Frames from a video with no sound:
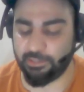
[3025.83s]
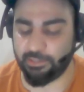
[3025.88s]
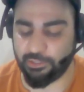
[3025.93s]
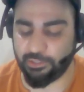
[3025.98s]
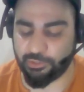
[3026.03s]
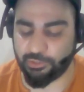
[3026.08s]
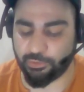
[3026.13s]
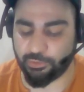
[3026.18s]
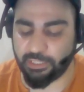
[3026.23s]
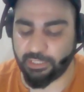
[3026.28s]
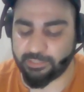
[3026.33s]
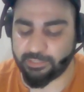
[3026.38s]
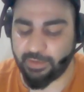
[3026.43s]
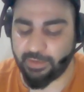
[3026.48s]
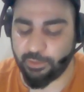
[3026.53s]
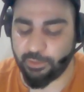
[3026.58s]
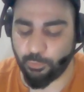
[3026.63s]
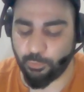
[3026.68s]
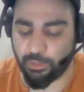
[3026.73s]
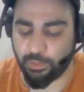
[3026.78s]
So this
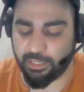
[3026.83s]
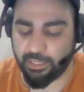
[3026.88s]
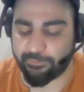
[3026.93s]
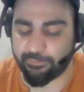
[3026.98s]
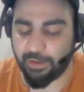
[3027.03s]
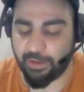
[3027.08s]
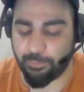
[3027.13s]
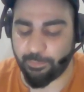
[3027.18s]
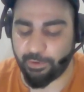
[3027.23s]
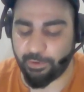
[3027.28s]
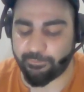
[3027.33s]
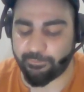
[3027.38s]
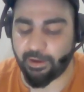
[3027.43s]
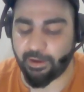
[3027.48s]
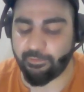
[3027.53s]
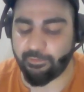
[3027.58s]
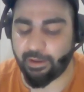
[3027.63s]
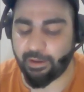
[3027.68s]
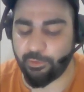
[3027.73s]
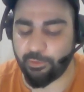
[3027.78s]
value over here, 5.5
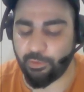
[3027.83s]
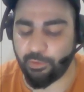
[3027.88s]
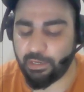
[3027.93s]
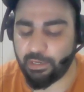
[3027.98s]
value,